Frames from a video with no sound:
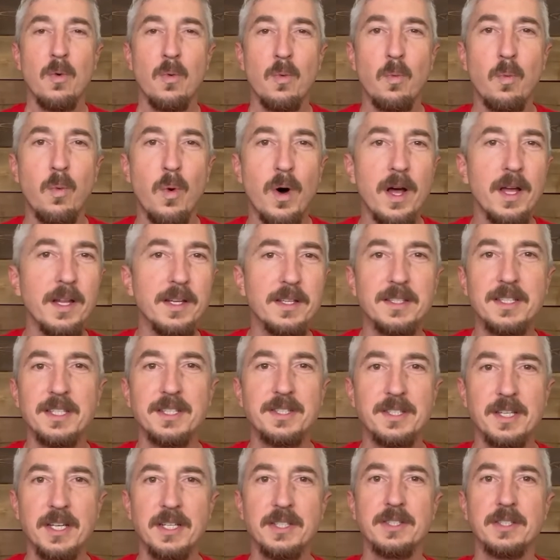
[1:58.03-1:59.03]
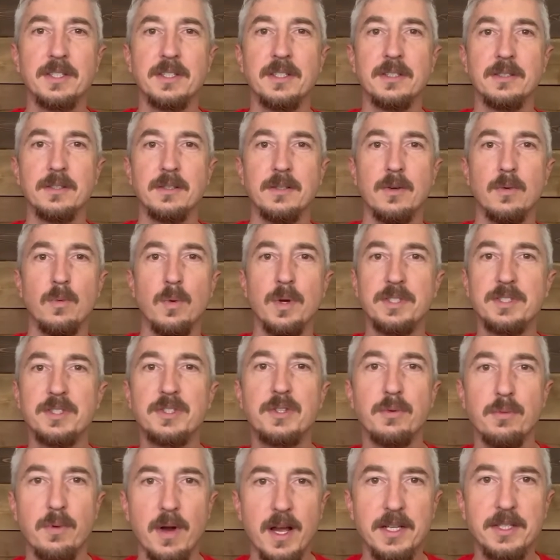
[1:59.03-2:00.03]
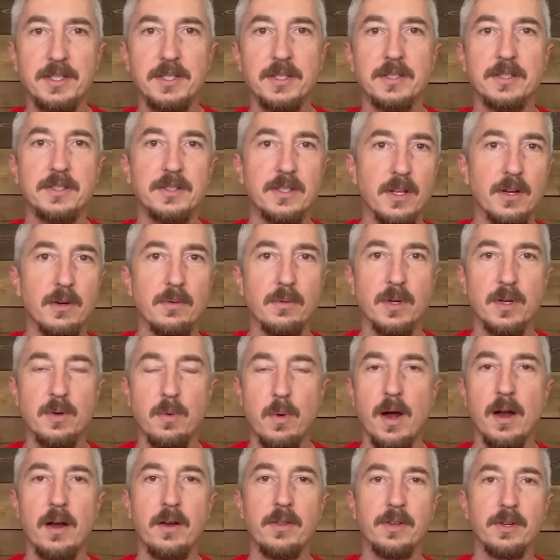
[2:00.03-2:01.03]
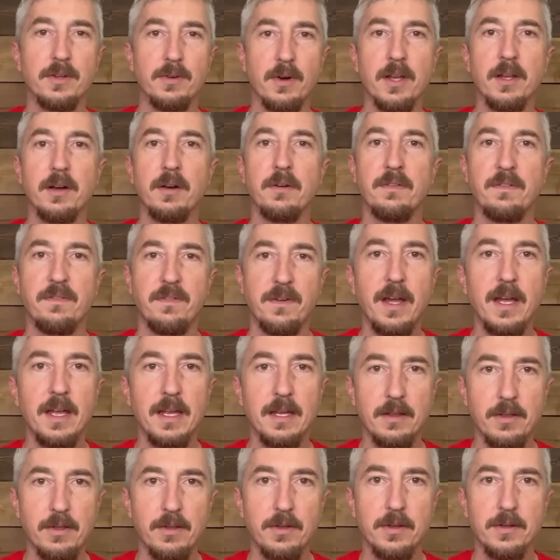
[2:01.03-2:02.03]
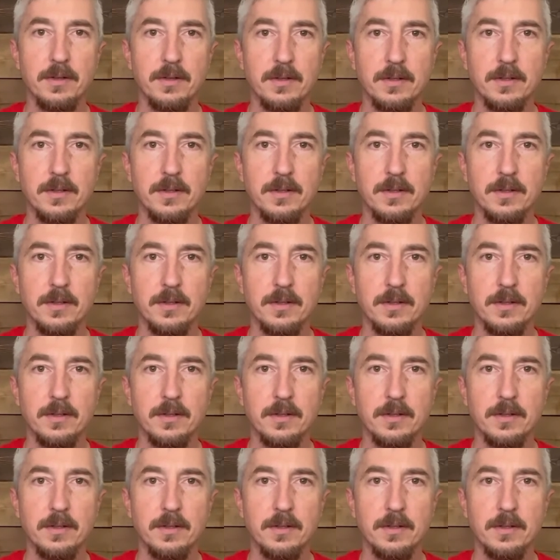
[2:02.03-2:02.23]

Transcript: what decision, which direction is going to require the greater faith,